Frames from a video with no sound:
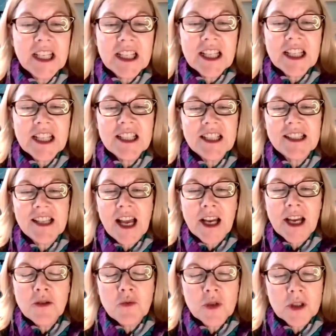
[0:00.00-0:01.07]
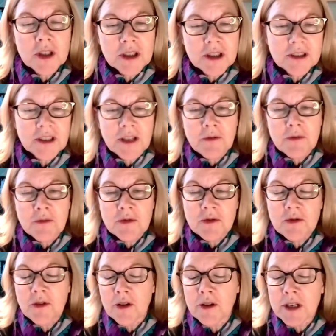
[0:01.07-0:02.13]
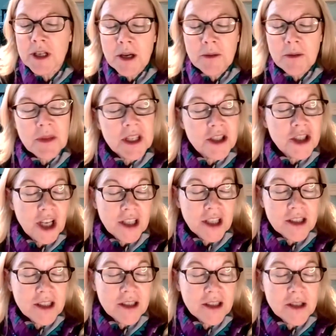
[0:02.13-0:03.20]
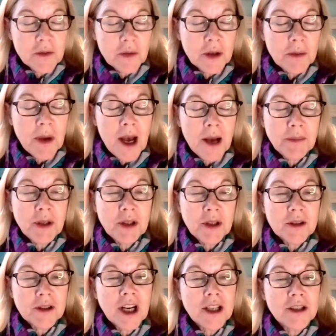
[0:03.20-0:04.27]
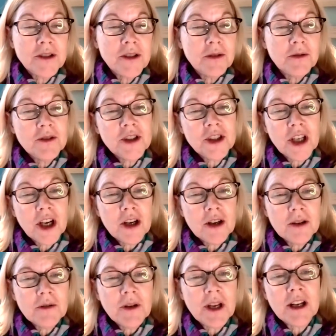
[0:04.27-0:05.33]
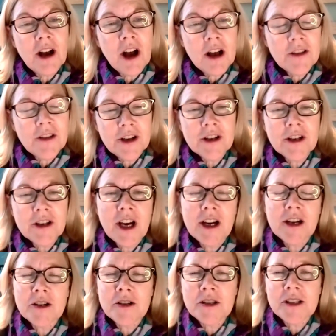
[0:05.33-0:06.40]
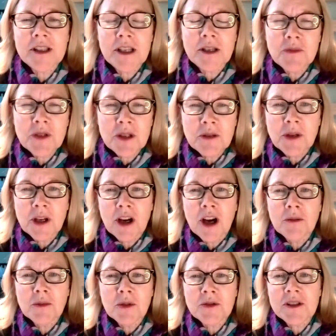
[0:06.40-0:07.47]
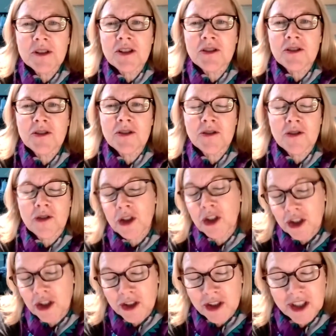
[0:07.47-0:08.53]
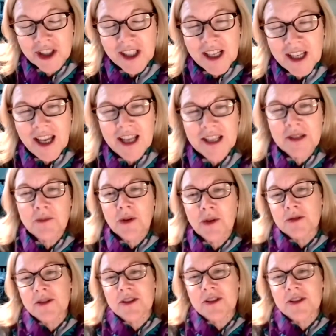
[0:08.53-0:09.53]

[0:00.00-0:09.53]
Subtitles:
in the design world, growing up, the Jetsons were a popular cartoon show and all their cars seemed to be almost circular as opposed to